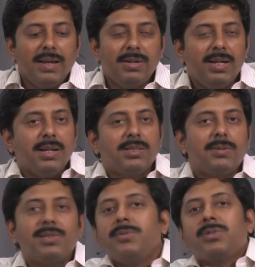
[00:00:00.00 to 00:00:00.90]
linear
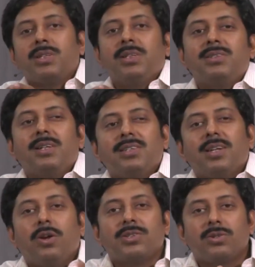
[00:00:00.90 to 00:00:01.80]
algebra seems to suggest that there's
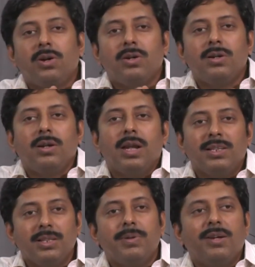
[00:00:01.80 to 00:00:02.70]
a strong
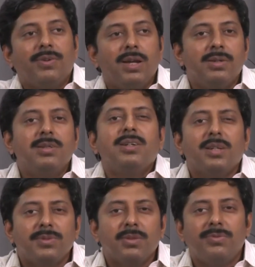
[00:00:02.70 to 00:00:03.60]
algebraic flavor in
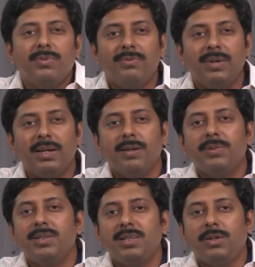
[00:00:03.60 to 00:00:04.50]
terms of
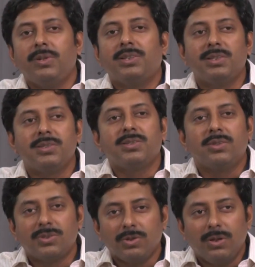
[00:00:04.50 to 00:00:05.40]
variables, equations,
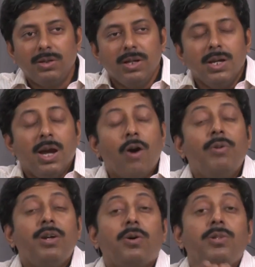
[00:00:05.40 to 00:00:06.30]
and so on.
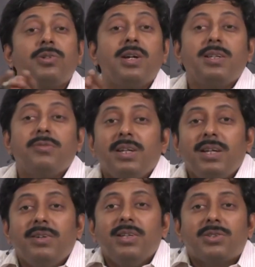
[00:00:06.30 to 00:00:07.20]
However, it also has a very,
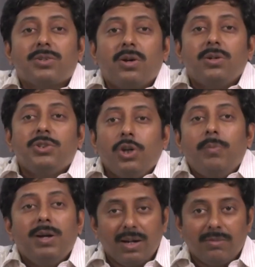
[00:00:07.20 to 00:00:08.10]
very strong
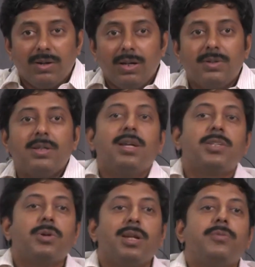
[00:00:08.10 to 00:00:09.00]
geometric flavor, and
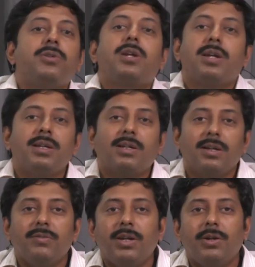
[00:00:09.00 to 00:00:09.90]
that's what I'm going to try and
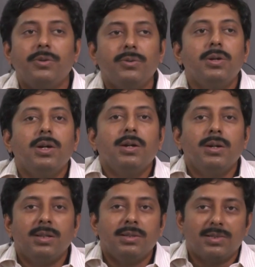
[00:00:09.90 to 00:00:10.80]
convey to you
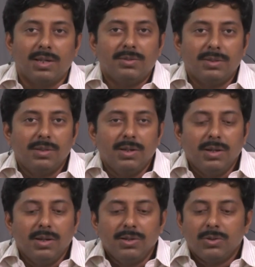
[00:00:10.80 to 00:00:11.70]
in this hour.
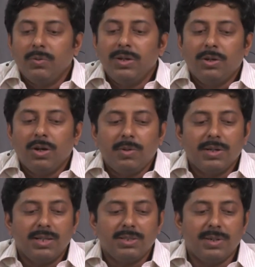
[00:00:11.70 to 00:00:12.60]
So when you talk about
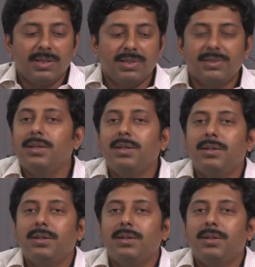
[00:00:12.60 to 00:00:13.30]
algebra, as I said,